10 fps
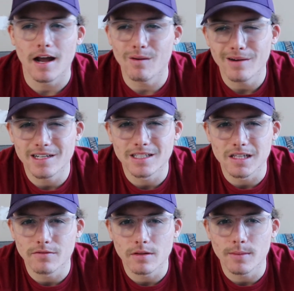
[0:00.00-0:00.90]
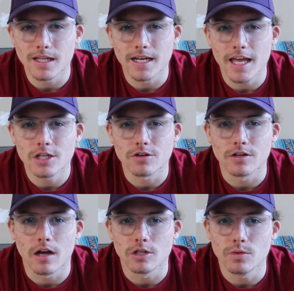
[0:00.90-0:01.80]
I don't want to just live in the middle of
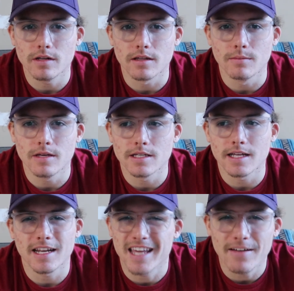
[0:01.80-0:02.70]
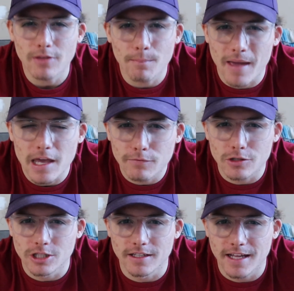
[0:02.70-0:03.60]
nature and not do anything, because then you have to pay
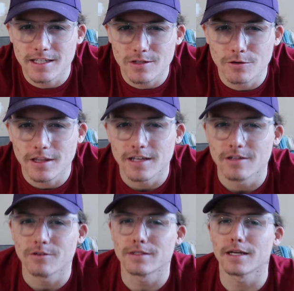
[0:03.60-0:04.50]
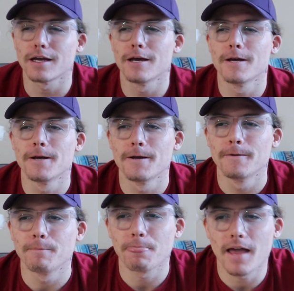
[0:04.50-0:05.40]
for shit. That's the whole thing, It's like,
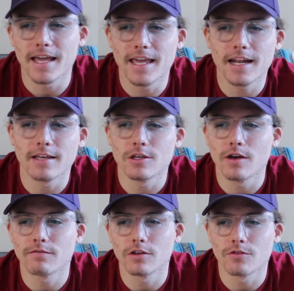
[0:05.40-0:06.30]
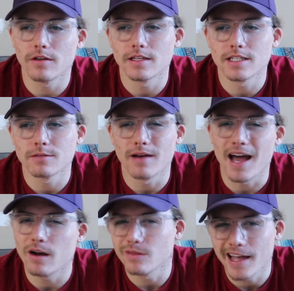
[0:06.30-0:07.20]
I get it, you have to create these things,
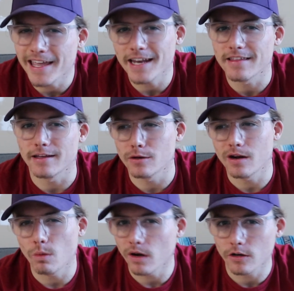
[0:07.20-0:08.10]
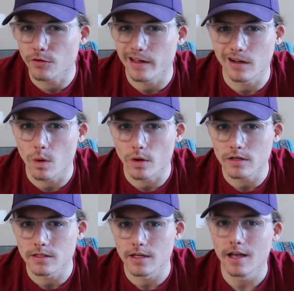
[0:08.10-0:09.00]
but I don't like any of that. I don't want to create a
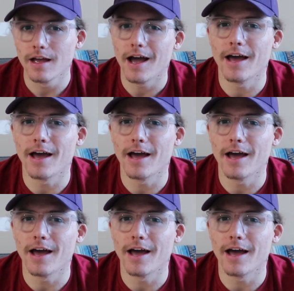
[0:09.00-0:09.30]
course.